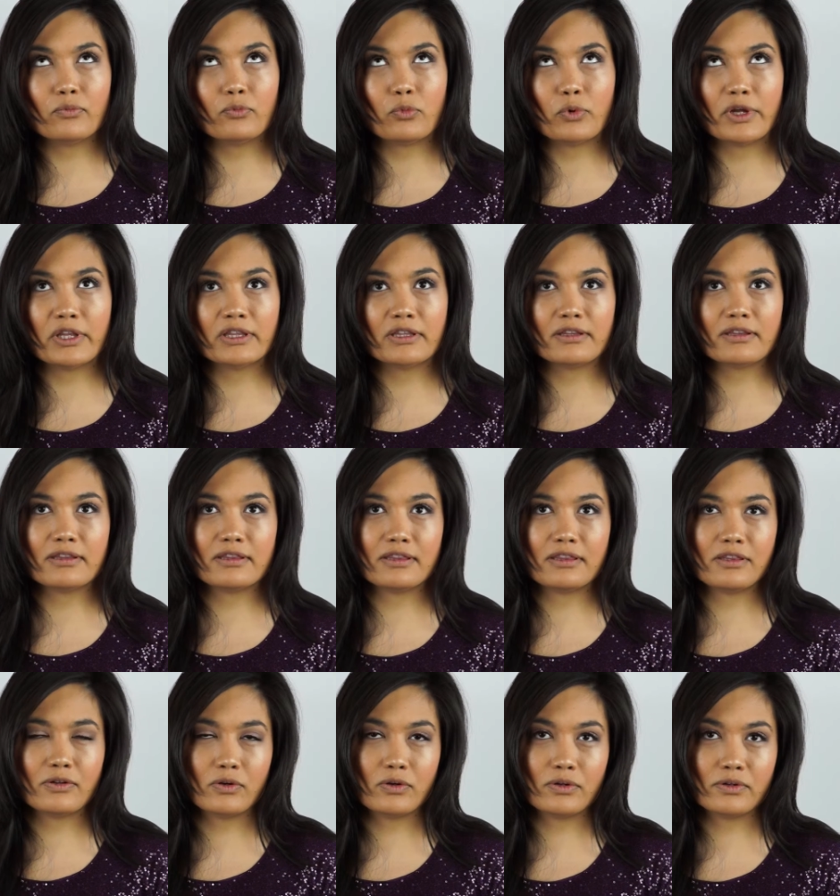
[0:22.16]
when
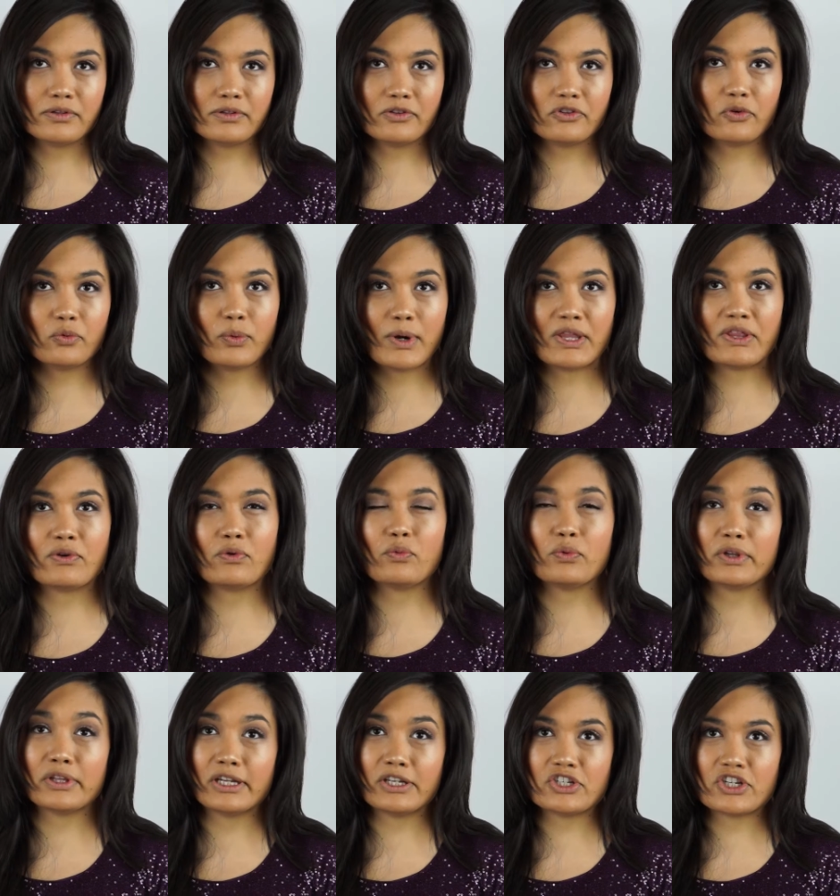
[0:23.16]
the weather
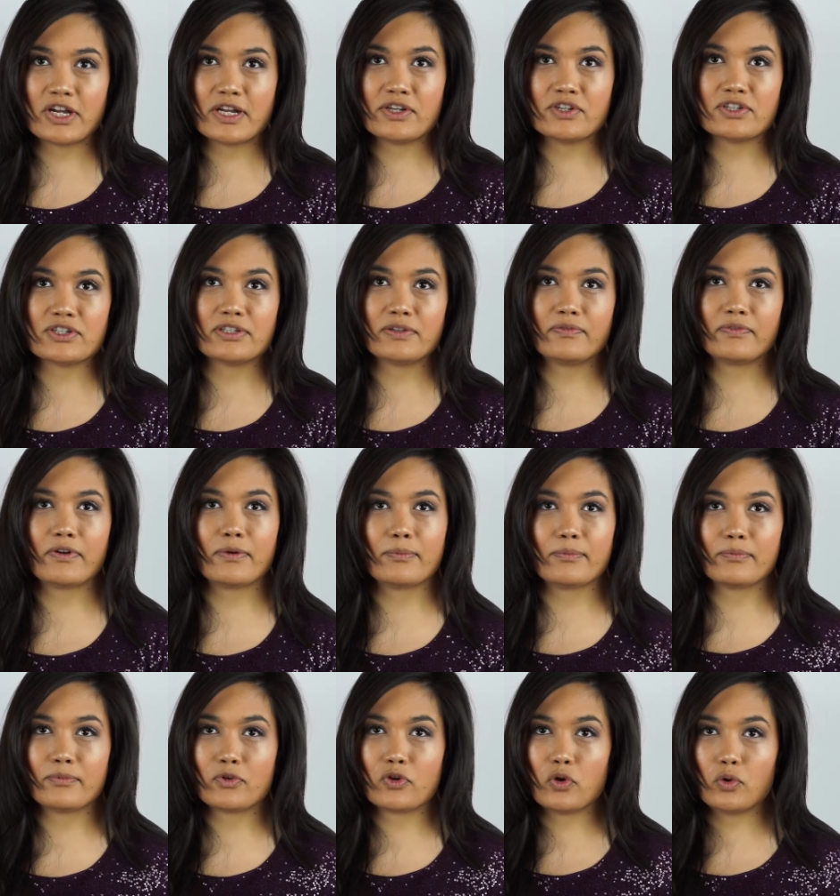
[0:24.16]
really changes from
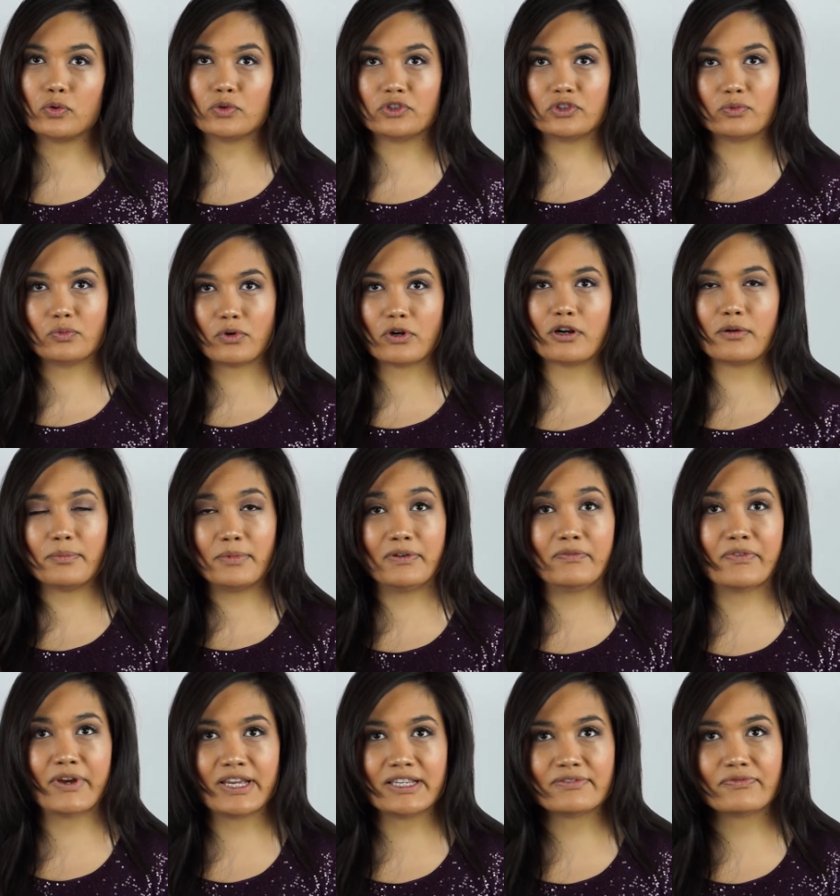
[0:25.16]
cold to warm and
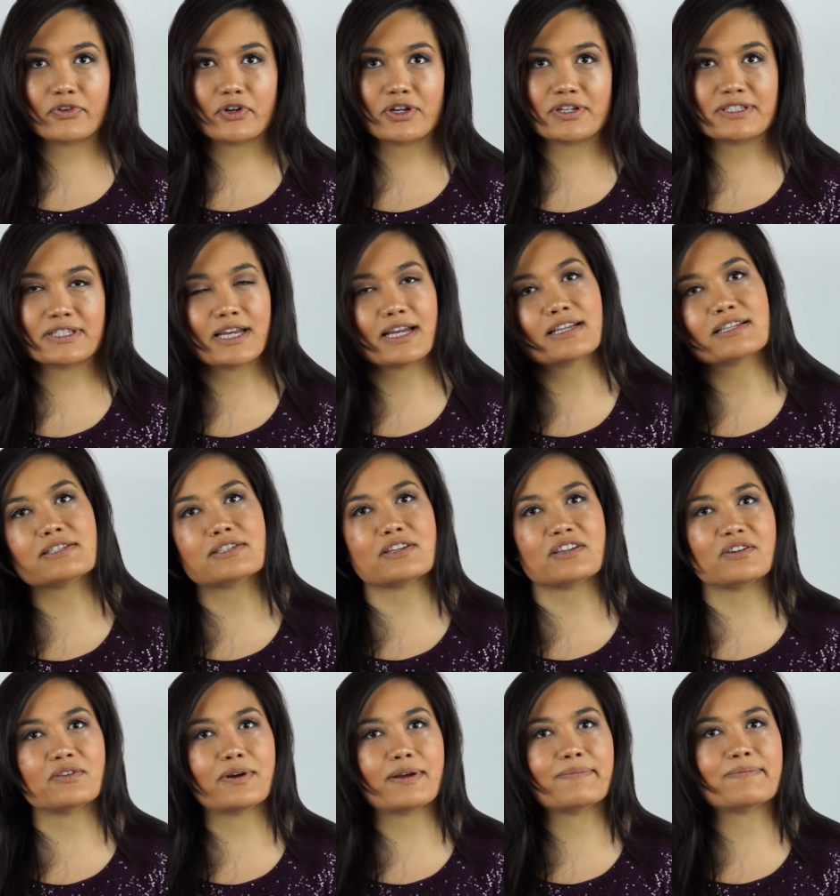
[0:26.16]
vice versa.
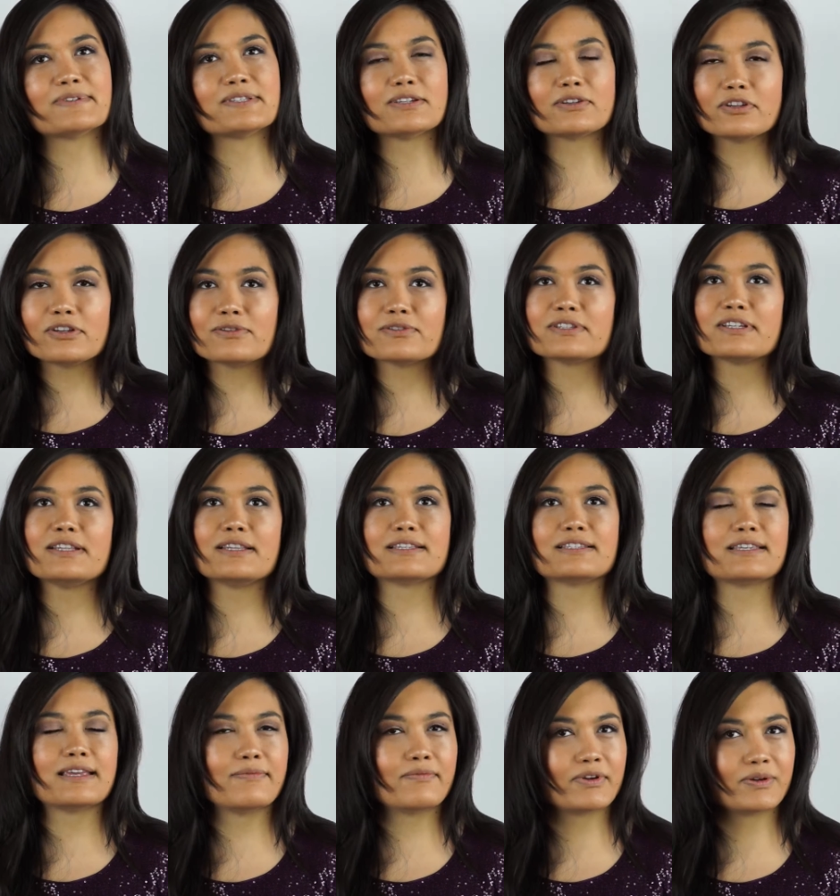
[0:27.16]
So I'm still using the
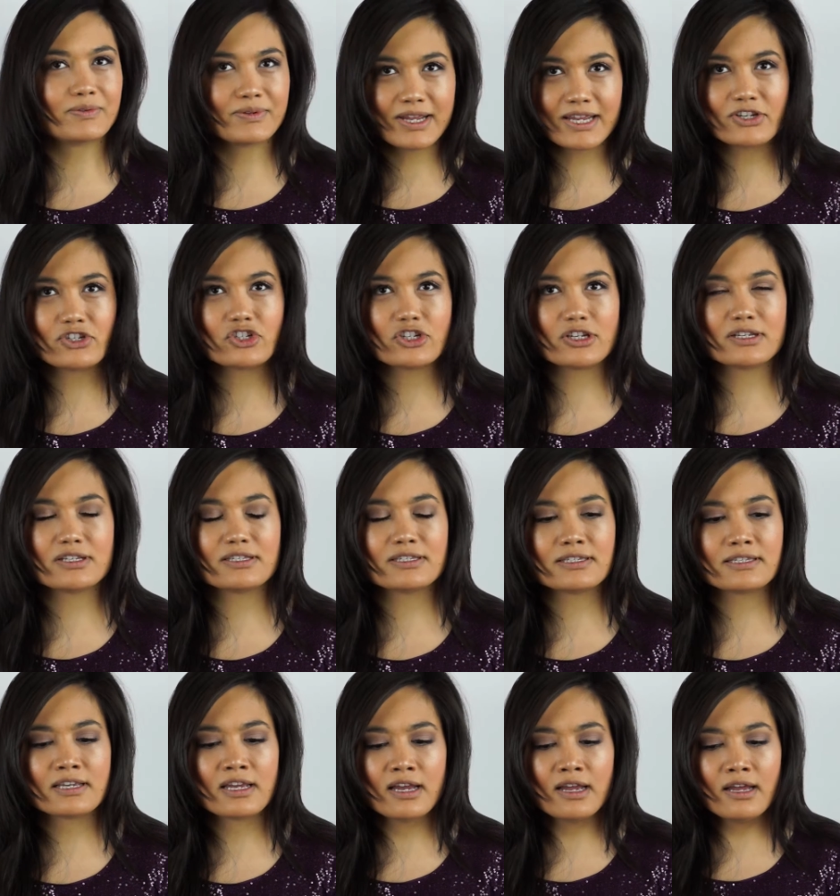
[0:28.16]
same
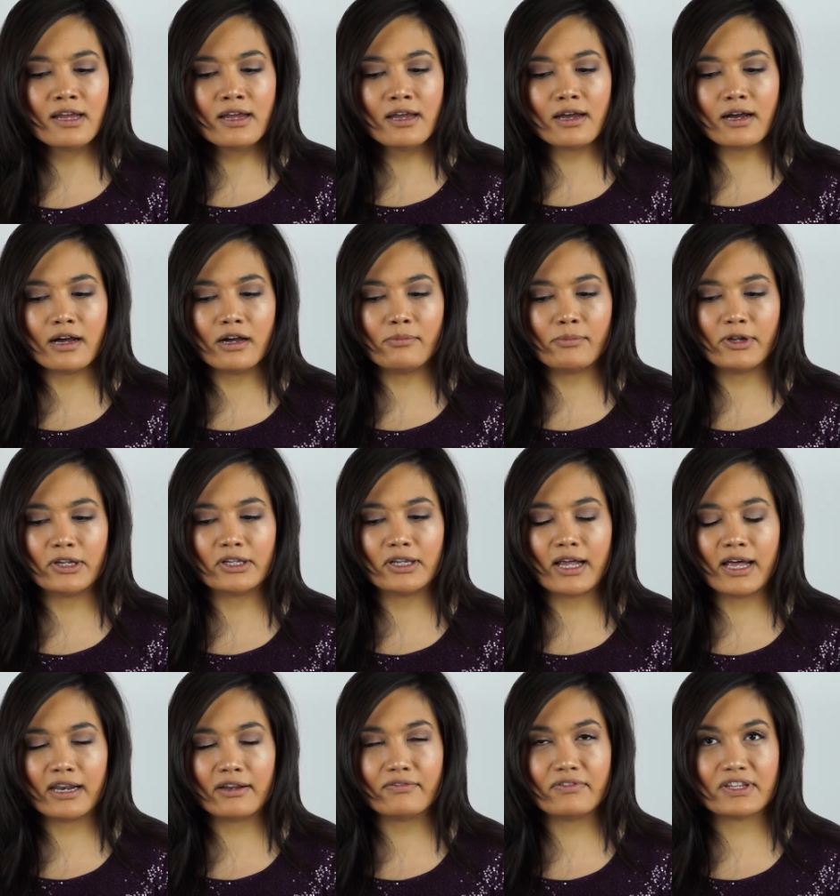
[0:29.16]
foundations, a
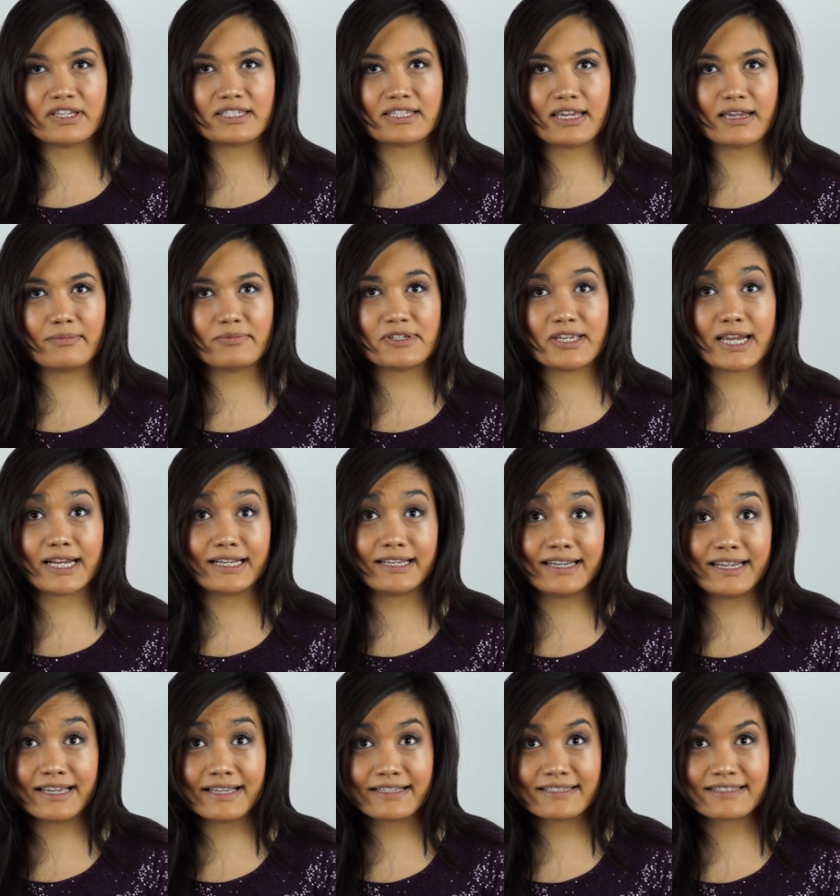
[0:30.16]
lot of the same
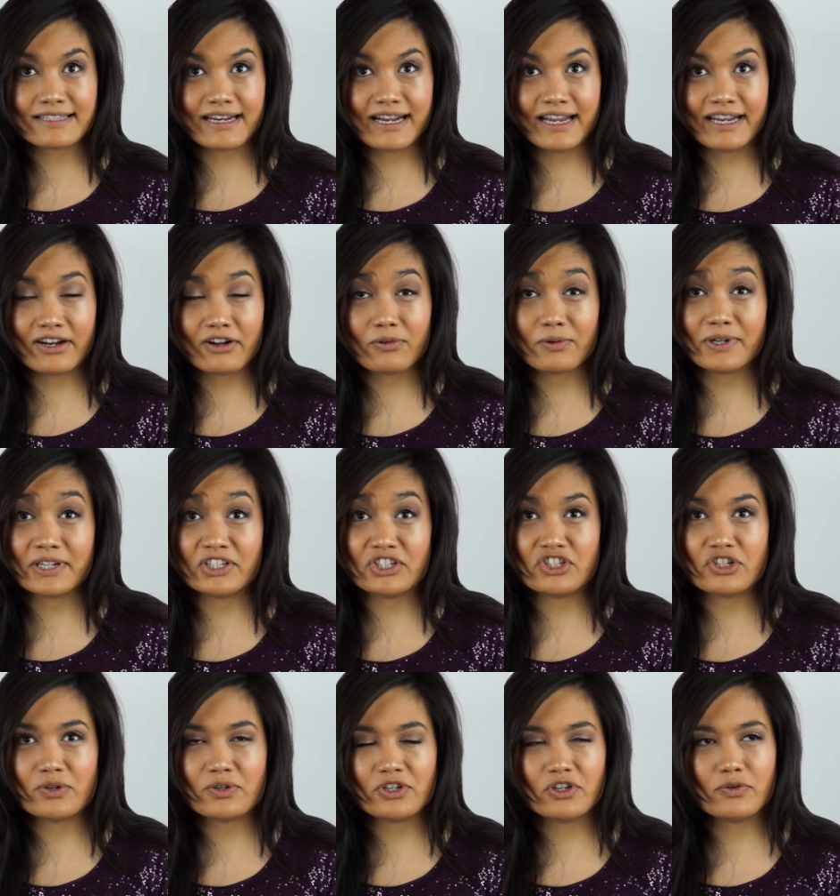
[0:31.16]
techniques that I had already
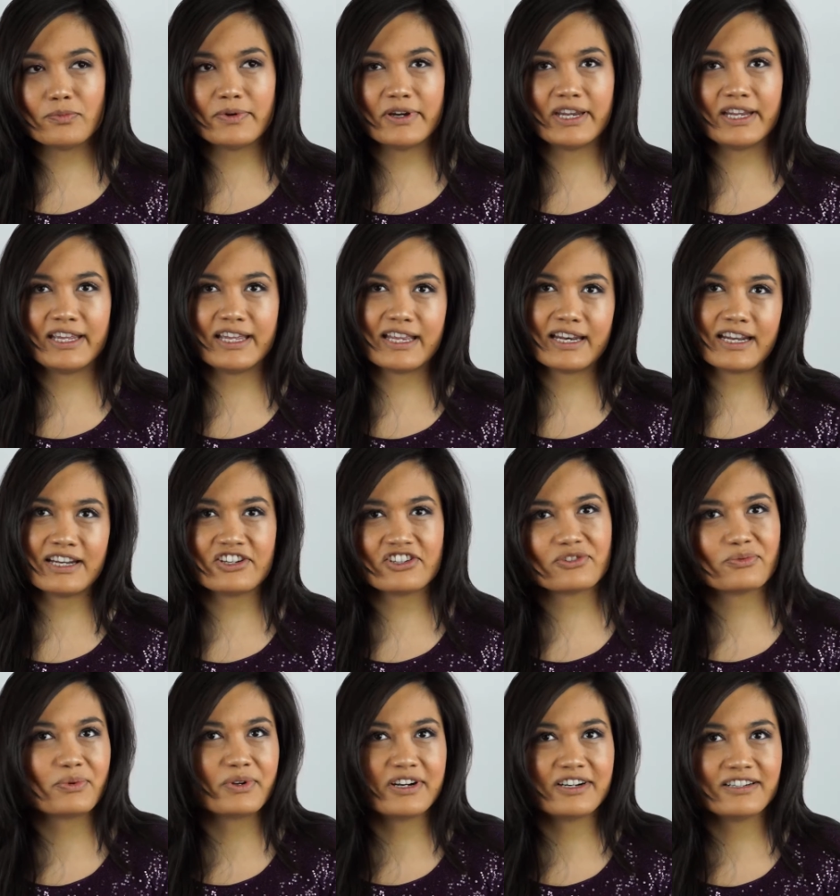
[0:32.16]
shown you, but again, I
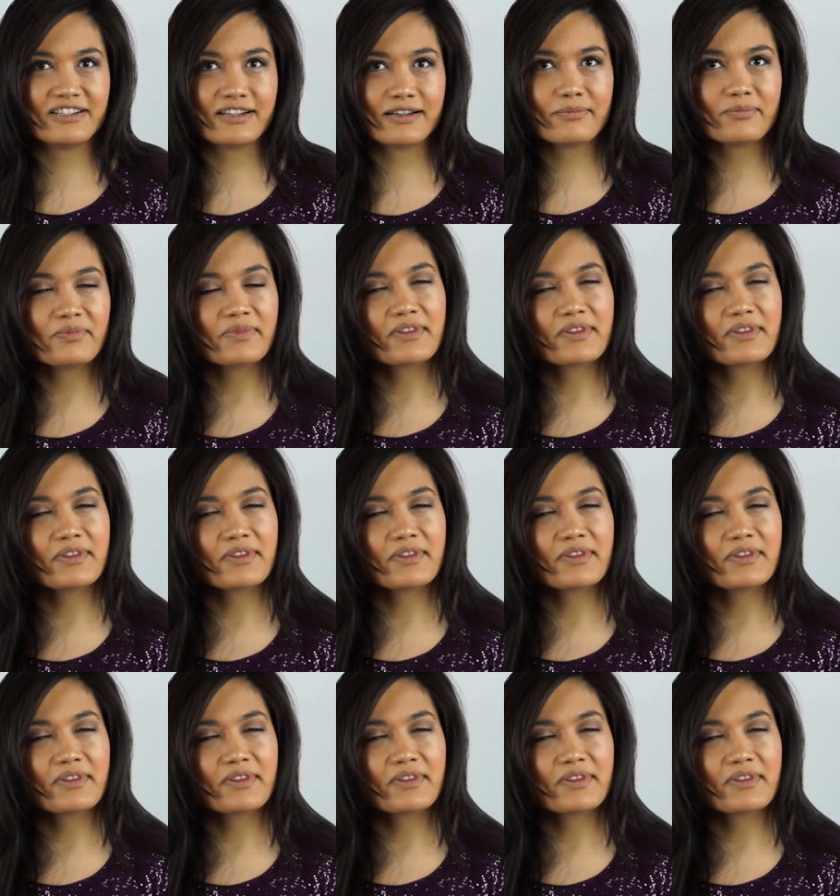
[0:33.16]
just wanted to